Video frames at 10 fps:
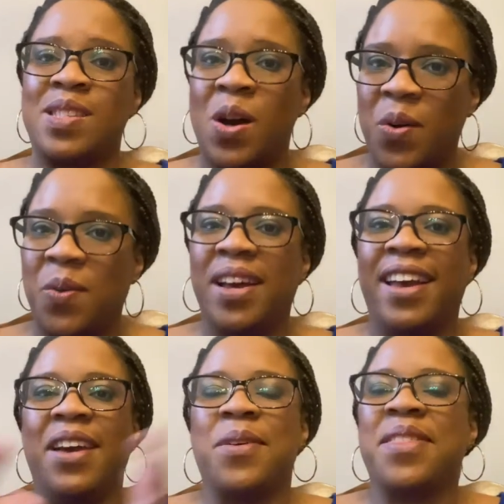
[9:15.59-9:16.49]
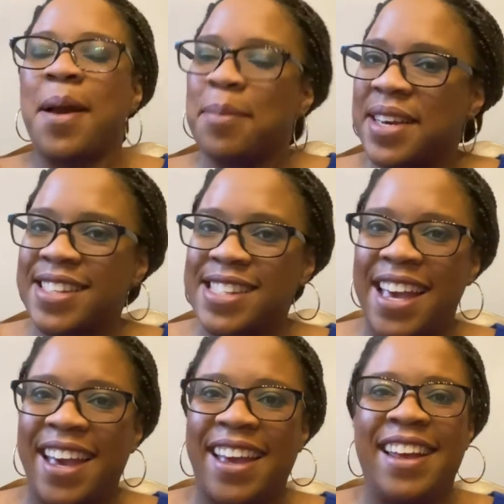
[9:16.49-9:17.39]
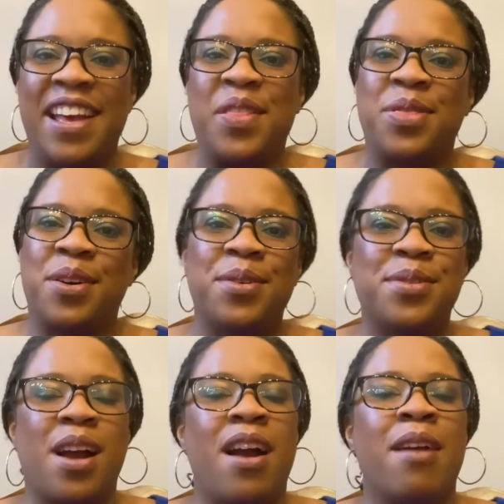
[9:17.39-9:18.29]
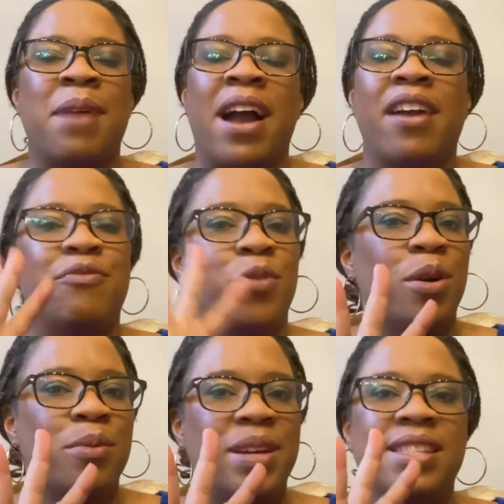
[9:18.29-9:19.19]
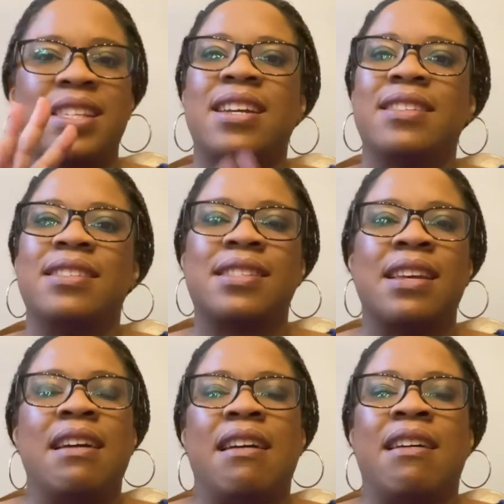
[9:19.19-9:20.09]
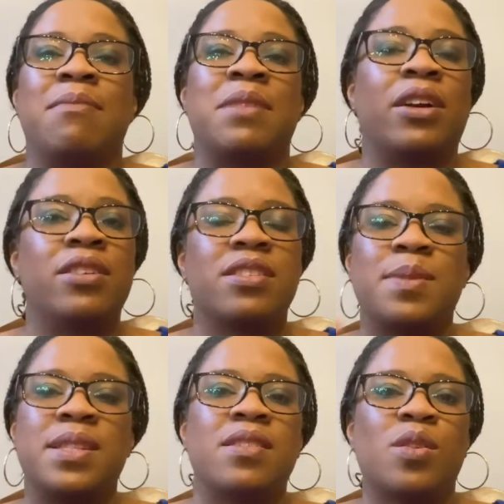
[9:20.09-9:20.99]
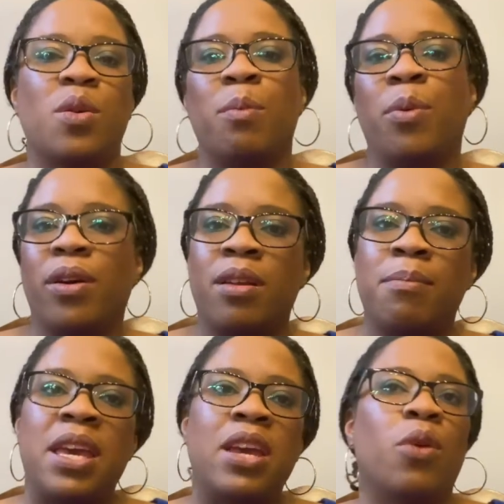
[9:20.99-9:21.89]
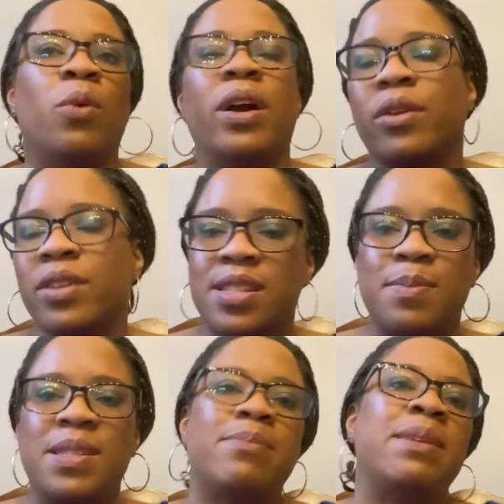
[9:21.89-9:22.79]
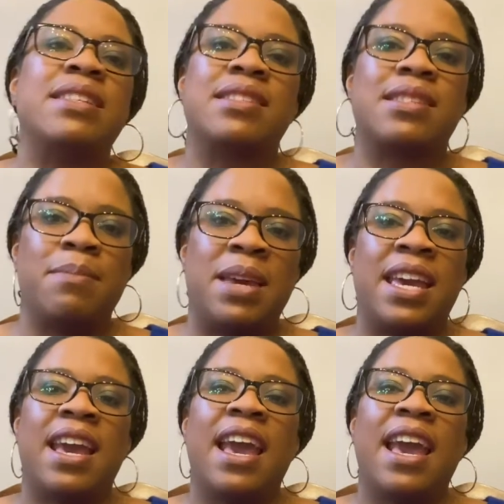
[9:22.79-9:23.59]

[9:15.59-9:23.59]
So with that being said, those are my 4 reasons that Christmas is so important to me, or what Christmas means to me.